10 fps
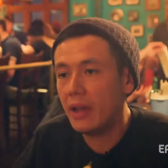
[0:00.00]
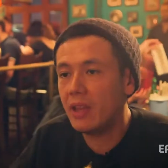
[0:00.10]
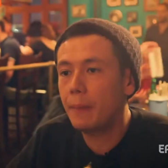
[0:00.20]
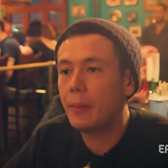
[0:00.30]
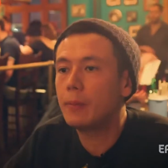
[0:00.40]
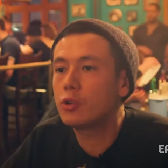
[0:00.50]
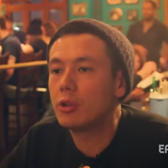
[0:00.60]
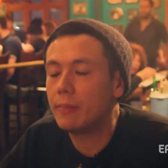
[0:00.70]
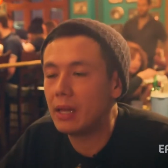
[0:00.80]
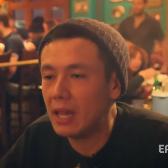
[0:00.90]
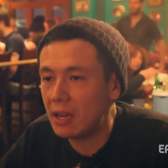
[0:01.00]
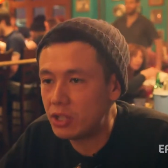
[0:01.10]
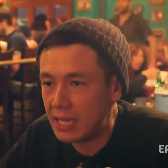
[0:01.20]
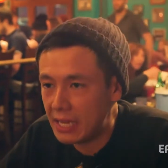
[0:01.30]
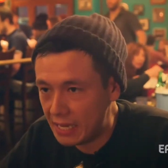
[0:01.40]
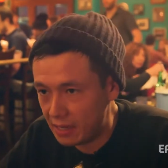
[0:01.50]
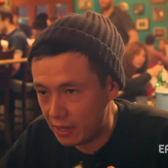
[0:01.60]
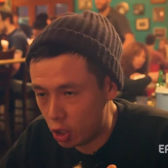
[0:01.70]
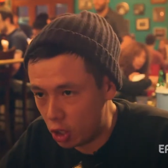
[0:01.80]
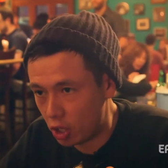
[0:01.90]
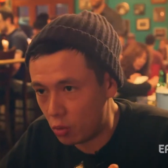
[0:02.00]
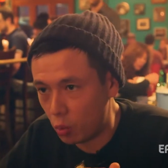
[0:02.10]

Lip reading: I think people should be allowed to eat and cook